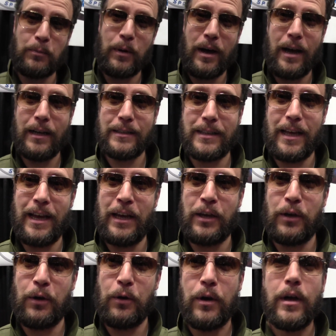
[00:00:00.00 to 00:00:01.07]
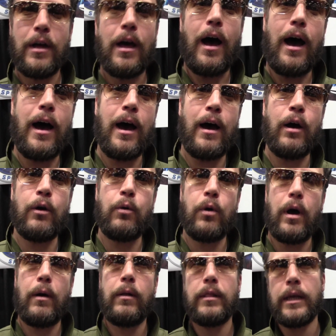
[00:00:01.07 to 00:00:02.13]
Paz. Thank you.
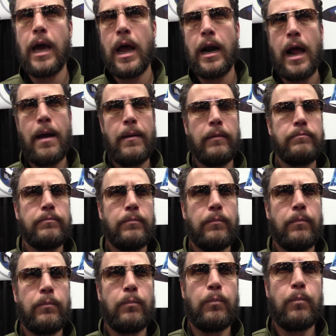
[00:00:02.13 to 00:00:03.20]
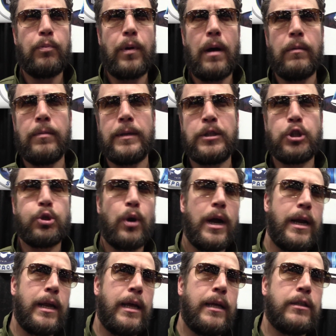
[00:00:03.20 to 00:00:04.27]
Leon and I probably
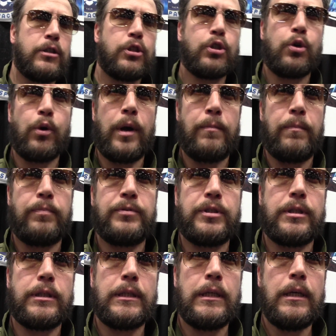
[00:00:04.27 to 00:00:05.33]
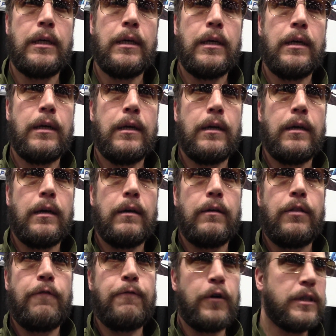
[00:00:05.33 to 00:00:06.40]
traded scripts.
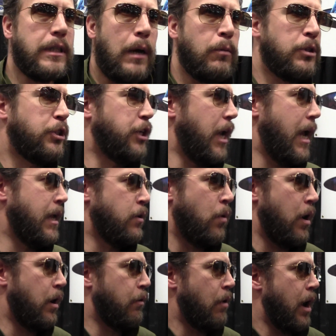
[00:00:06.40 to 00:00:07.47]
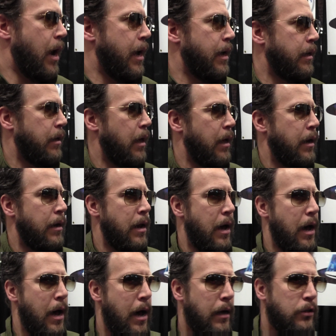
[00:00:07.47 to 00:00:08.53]
The first time was January, right?
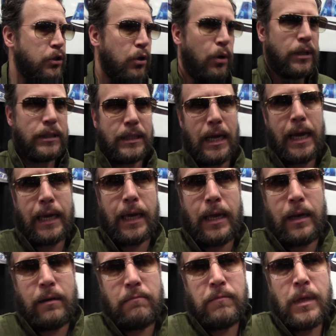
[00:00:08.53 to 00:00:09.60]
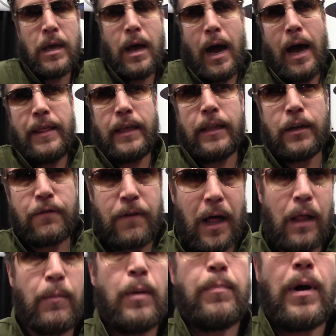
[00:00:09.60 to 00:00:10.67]
And so it's taken, I think the
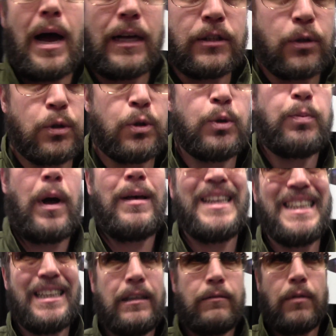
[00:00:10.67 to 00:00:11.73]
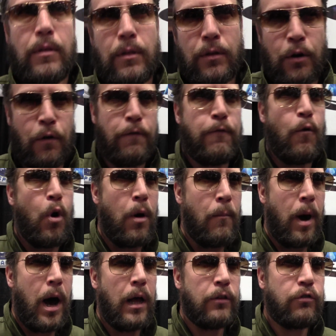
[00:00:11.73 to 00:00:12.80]
development process was probably 4
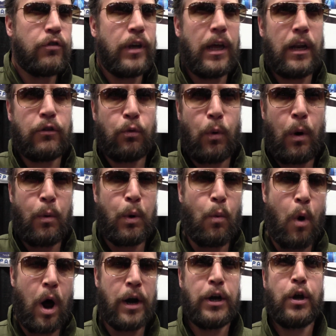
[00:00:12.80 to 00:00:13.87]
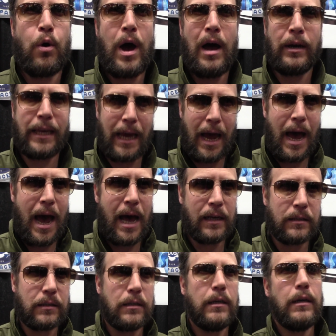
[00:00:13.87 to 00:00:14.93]
months to get it to where we wanted to go out and
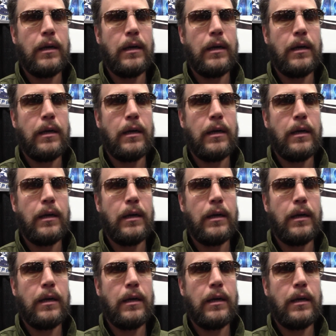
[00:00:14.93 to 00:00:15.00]
cast.